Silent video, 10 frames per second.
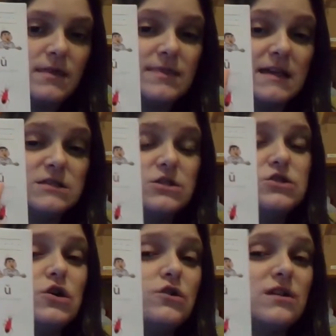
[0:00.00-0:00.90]
that's to
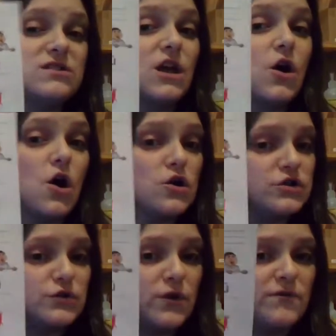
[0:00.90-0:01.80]
show you that they are
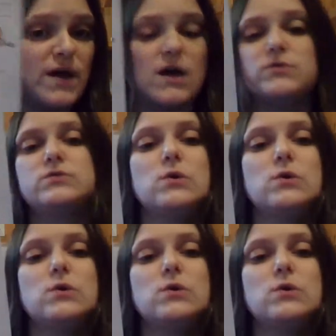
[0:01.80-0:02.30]
short vowels.